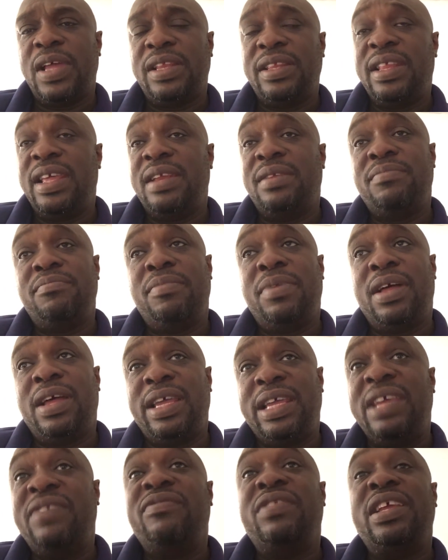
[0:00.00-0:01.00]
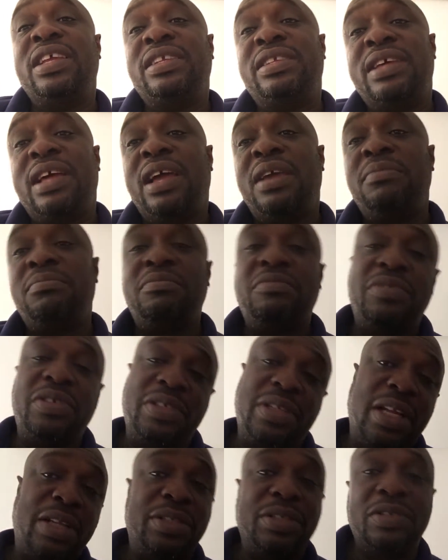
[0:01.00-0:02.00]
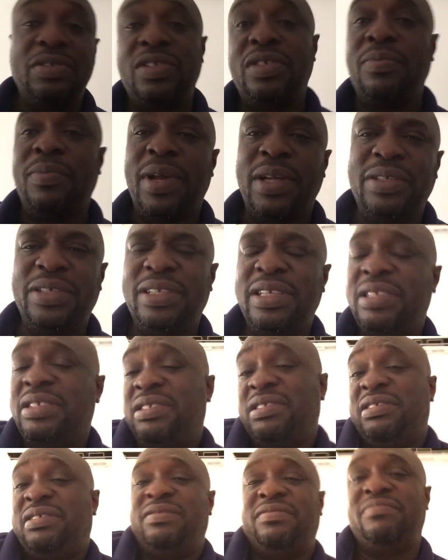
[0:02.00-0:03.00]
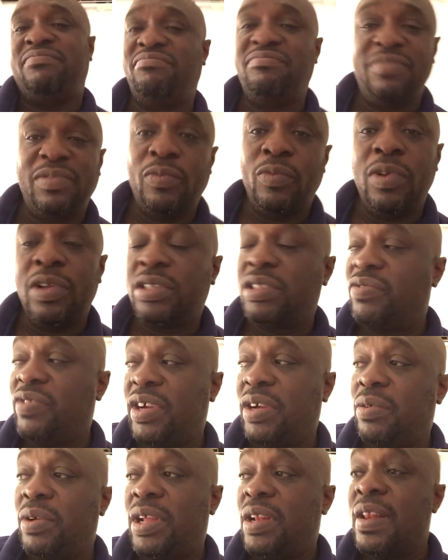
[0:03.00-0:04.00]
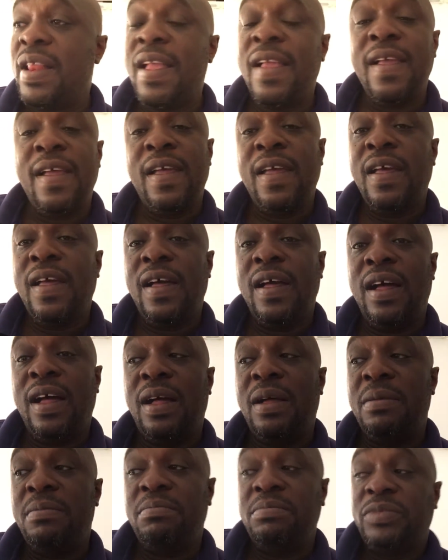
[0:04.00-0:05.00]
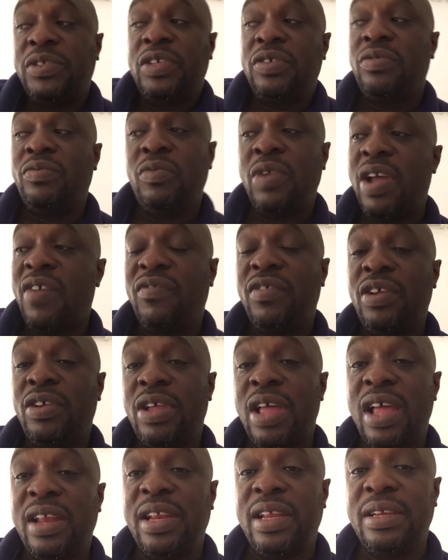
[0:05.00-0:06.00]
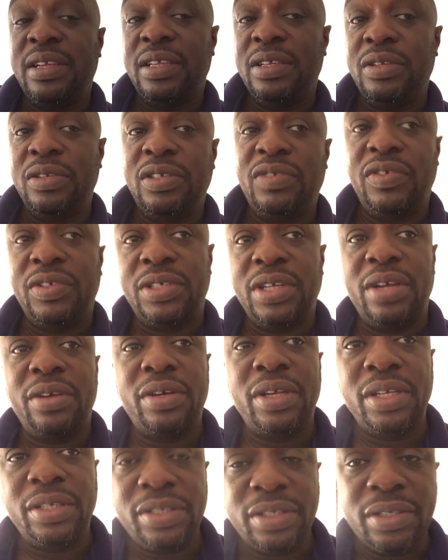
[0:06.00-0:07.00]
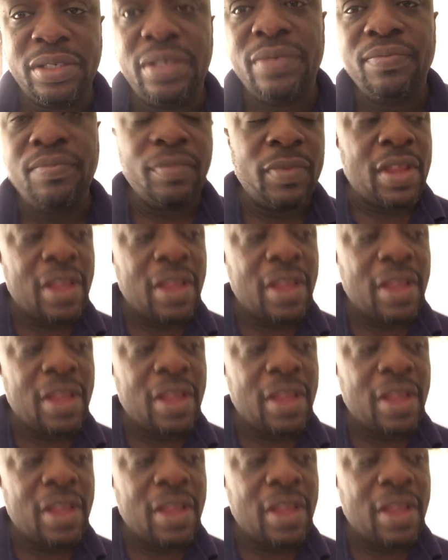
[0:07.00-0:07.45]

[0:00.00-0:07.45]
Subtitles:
And then by evening time, we start to use the battery. It just works very well. So we have not had any use for generators.